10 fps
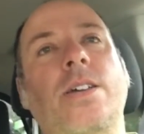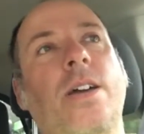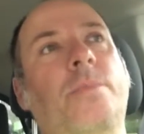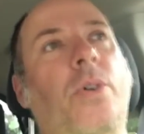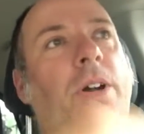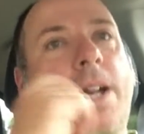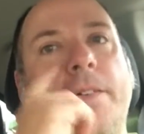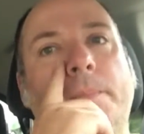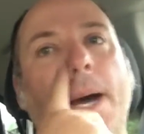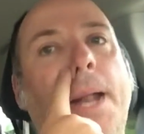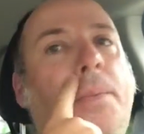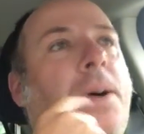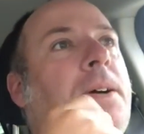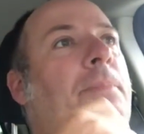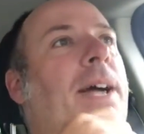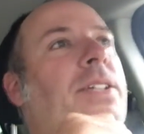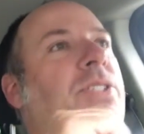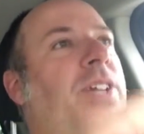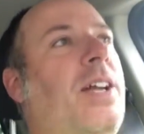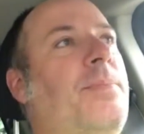Good morning, everybody. Welcome back to
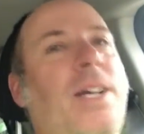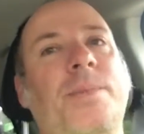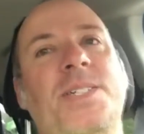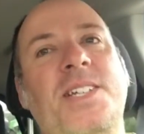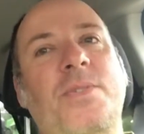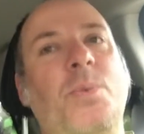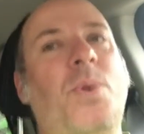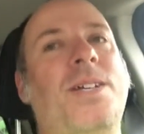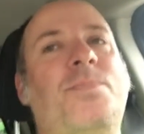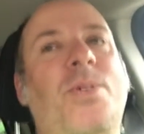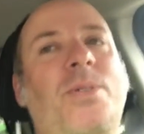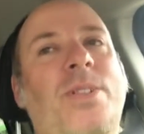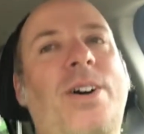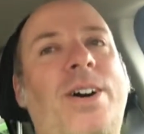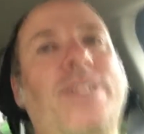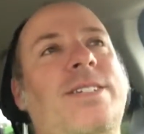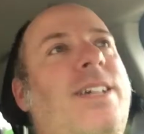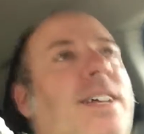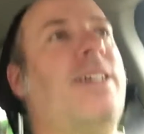the channel. My name is Steve with West Pro Lawns, and